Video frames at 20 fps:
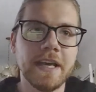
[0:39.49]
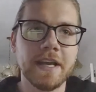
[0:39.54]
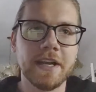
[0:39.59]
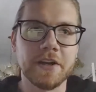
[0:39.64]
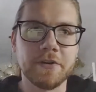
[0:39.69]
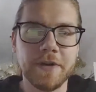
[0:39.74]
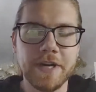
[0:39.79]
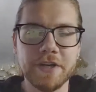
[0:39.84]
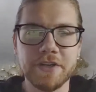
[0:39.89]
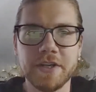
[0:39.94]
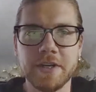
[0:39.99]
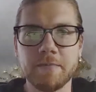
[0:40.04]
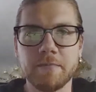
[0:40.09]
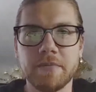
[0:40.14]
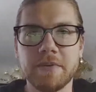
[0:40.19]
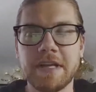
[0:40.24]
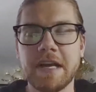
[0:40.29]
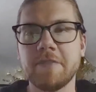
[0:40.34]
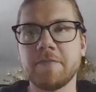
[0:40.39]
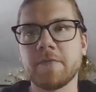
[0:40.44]

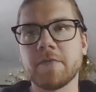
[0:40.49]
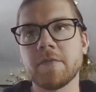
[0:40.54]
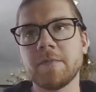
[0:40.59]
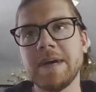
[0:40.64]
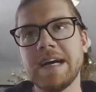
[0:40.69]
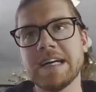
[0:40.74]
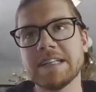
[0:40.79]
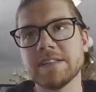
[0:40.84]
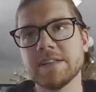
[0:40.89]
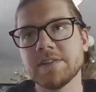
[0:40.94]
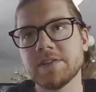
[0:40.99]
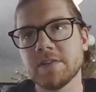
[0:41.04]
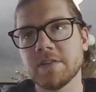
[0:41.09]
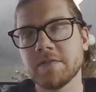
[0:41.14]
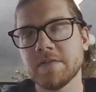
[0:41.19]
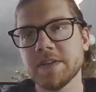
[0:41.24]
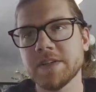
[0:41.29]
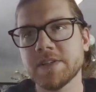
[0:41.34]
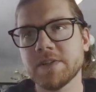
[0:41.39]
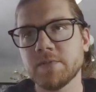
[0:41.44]
integration platform as a
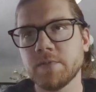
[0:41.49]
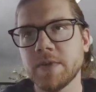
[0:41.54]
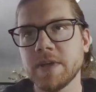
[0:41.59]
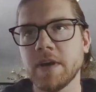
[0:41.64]
service.